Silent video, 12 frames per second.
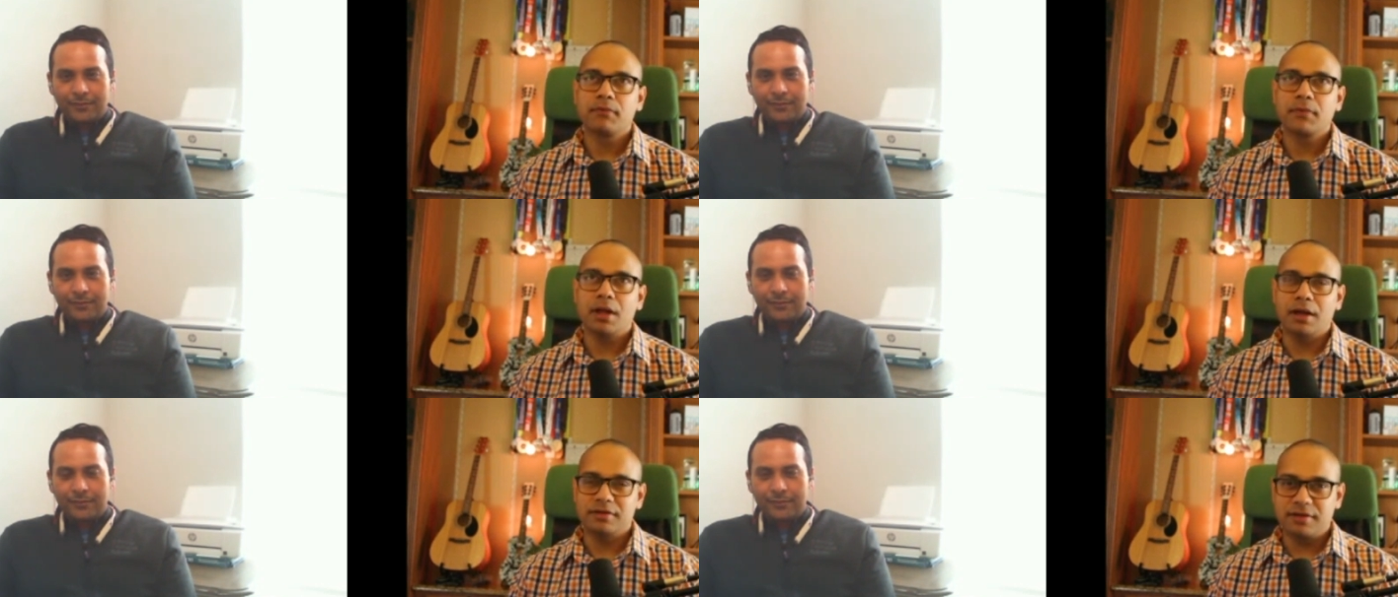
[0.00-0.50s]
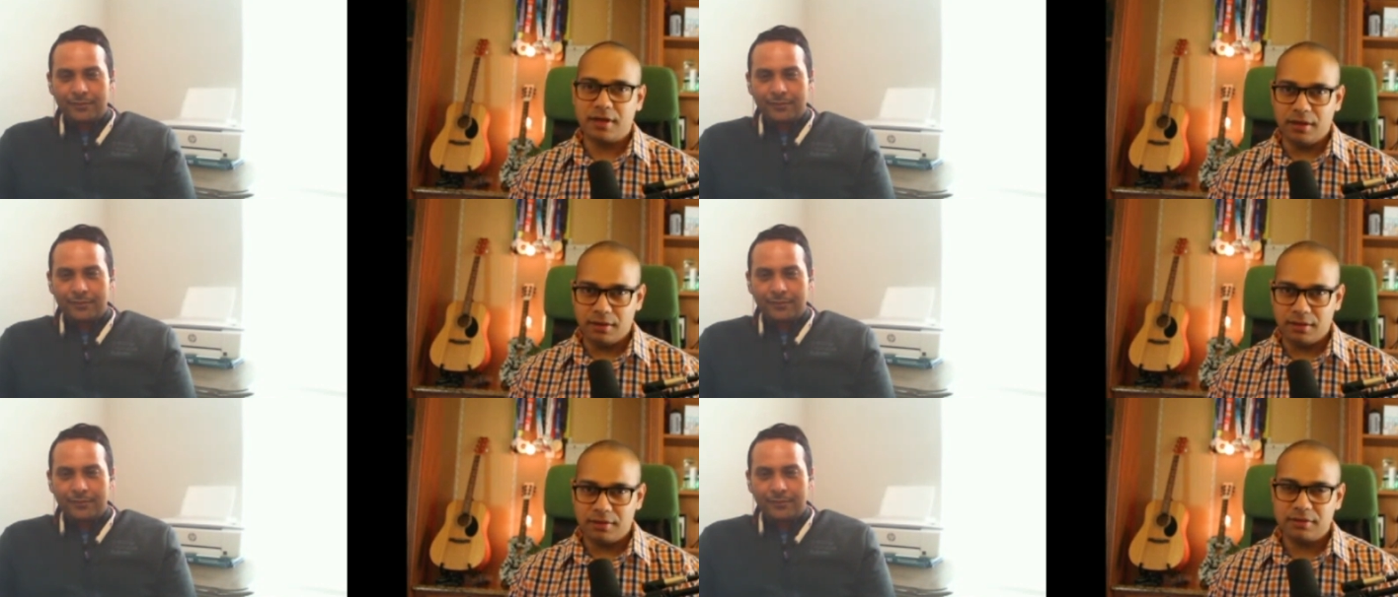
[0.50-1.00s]
Speaker 1: uh,
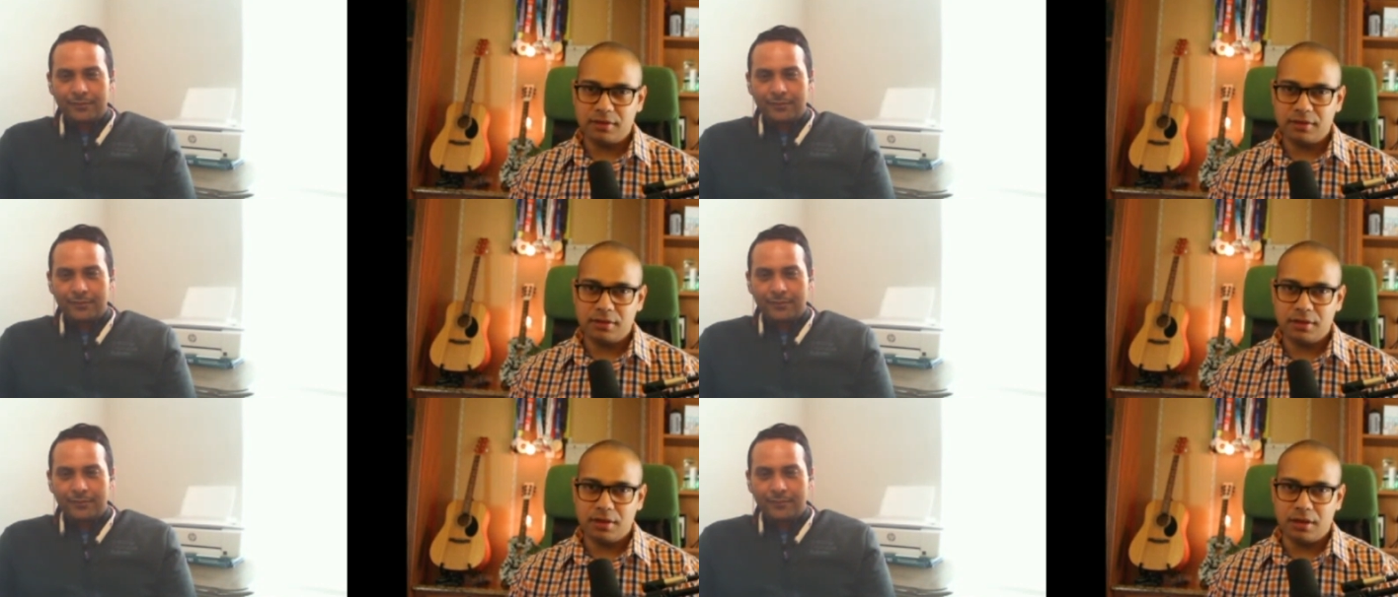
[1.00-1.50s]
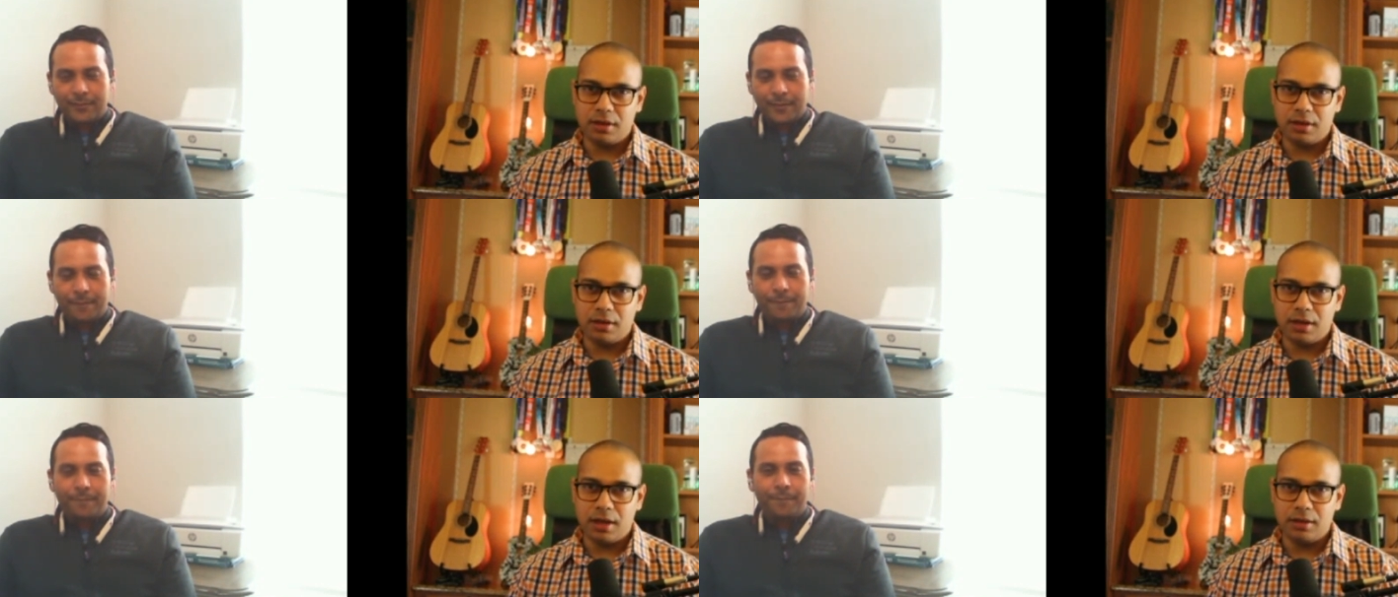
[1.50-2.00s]
skills, uh,
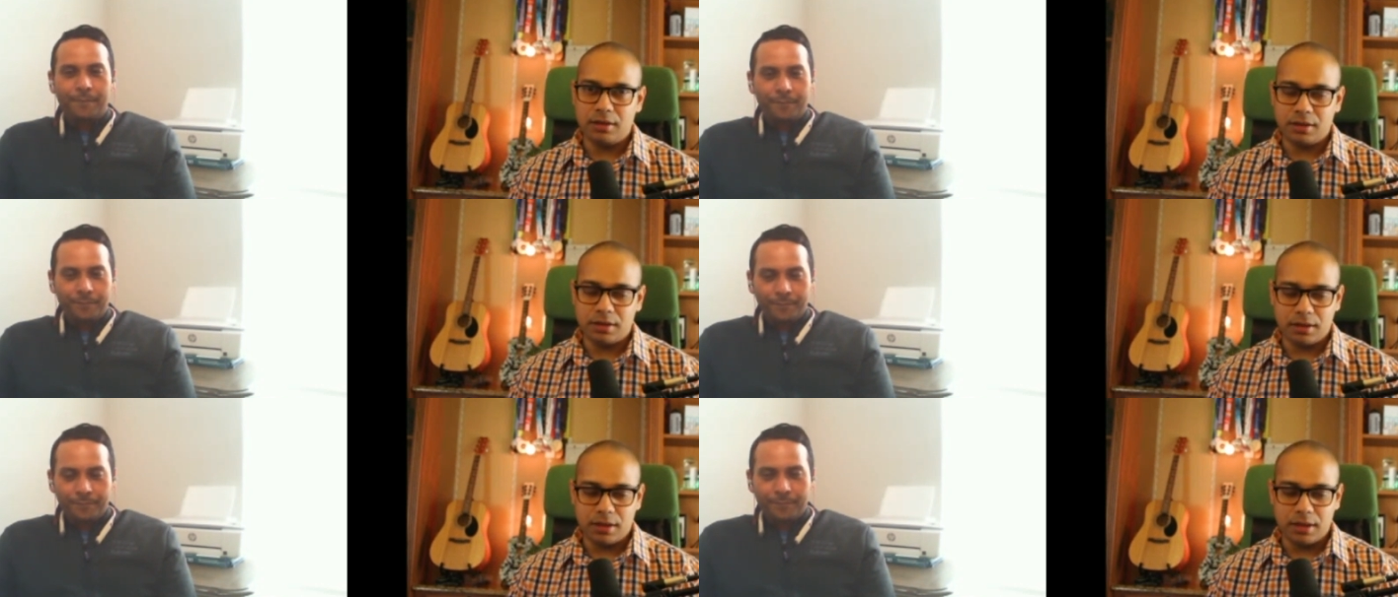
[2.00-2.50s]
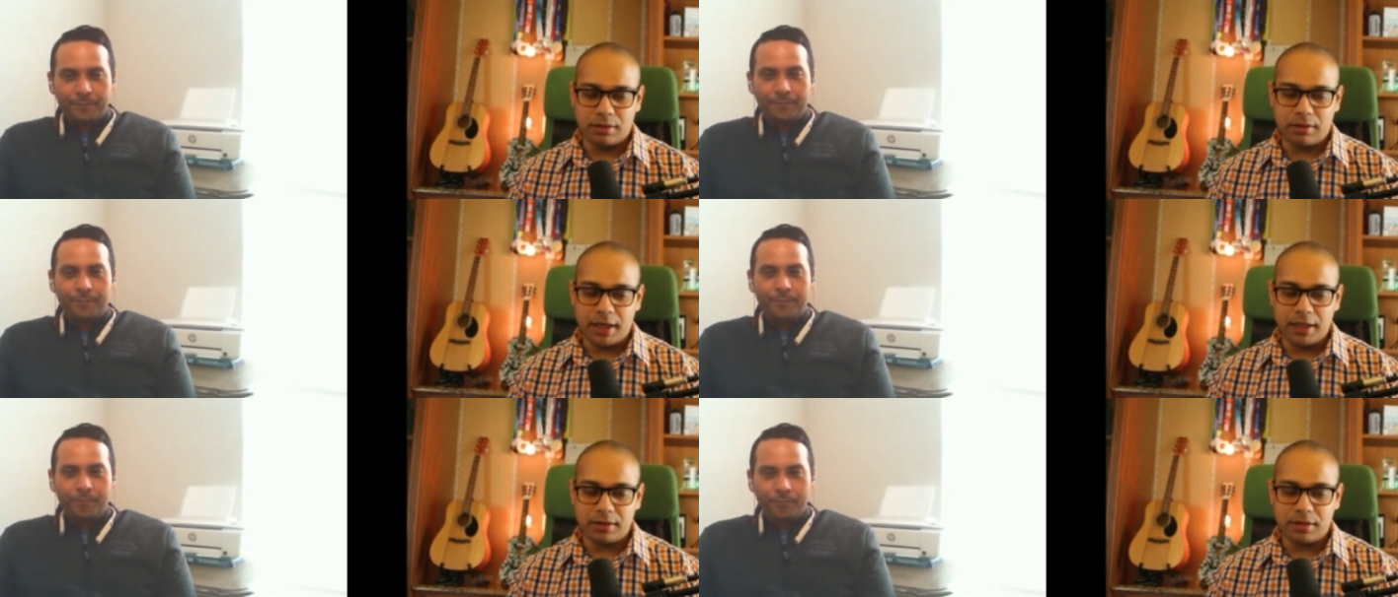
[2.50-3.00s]
yeah. at, uh, and
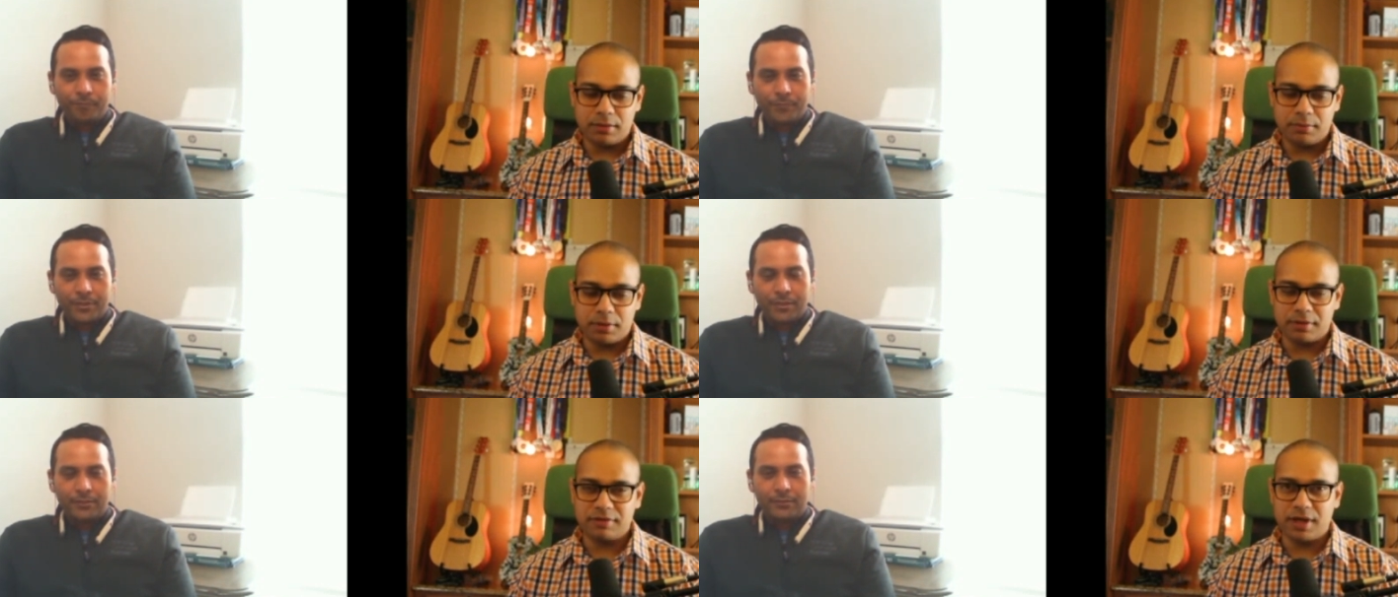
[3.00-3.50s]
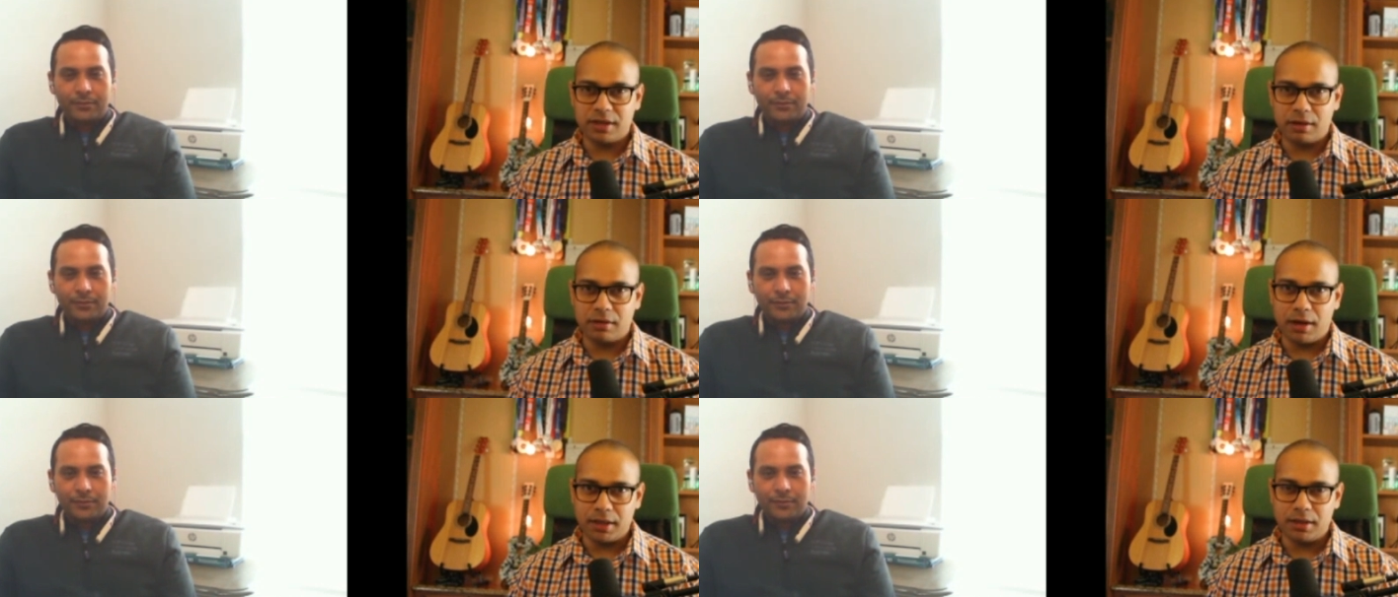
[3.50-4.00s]
right person at the
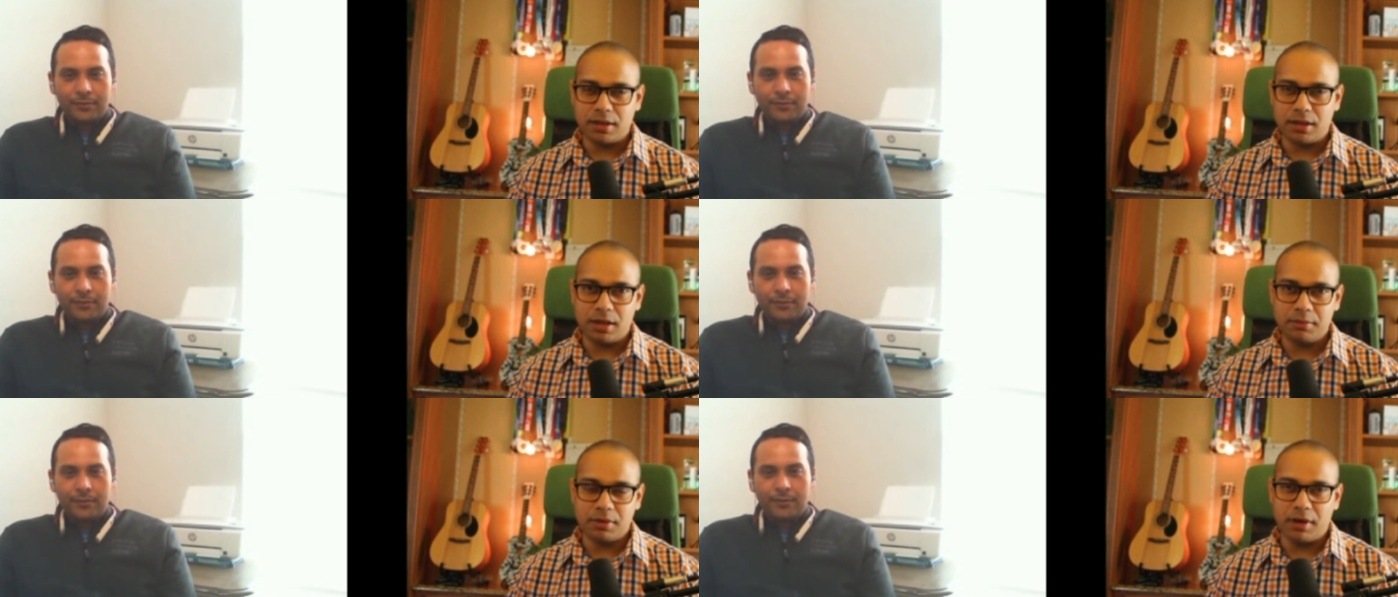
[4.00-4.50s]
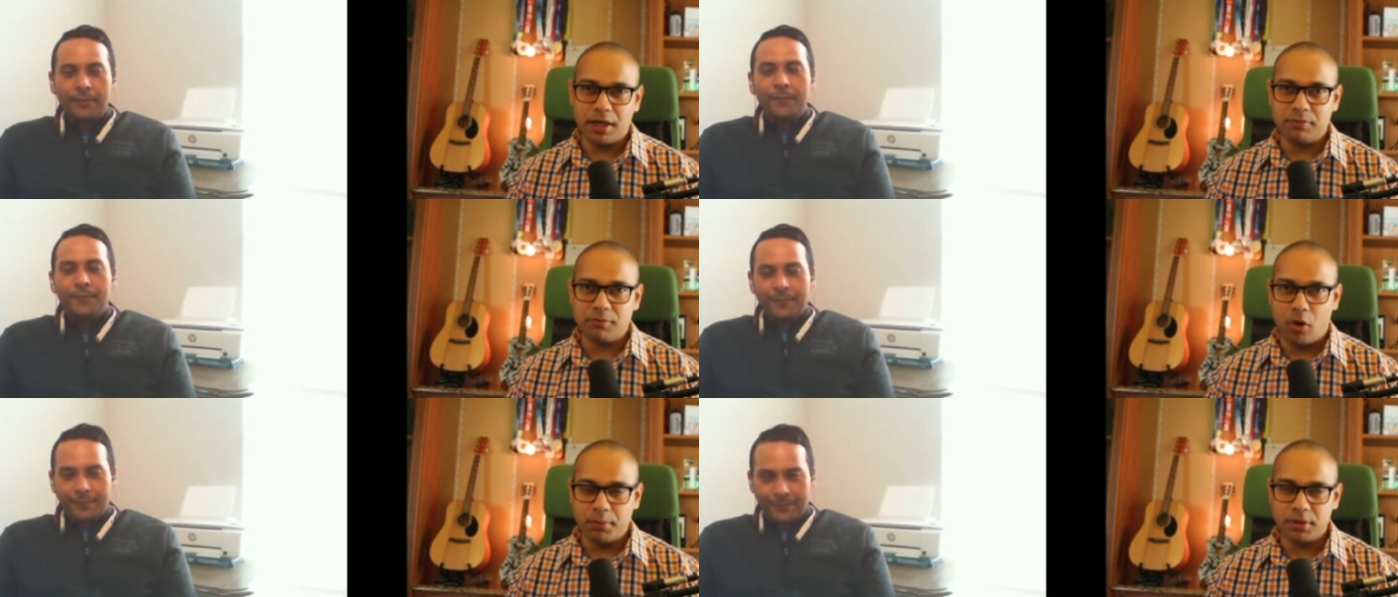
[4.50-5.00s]
right time, the right
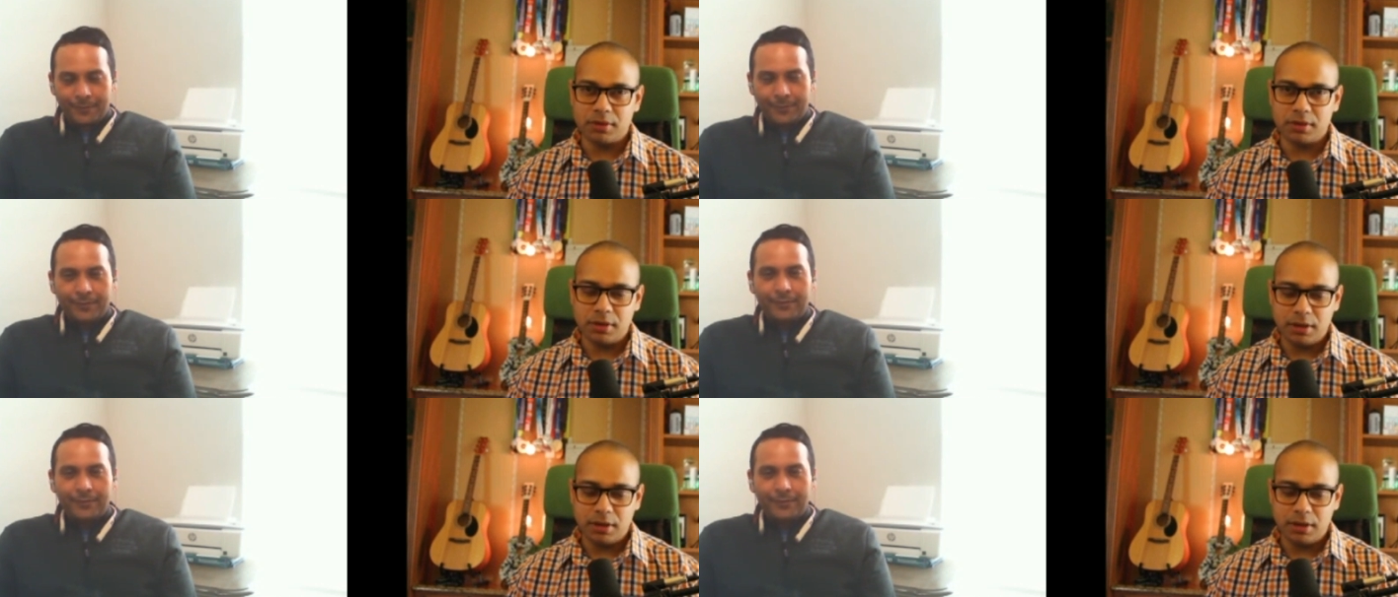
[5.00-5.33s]
moment,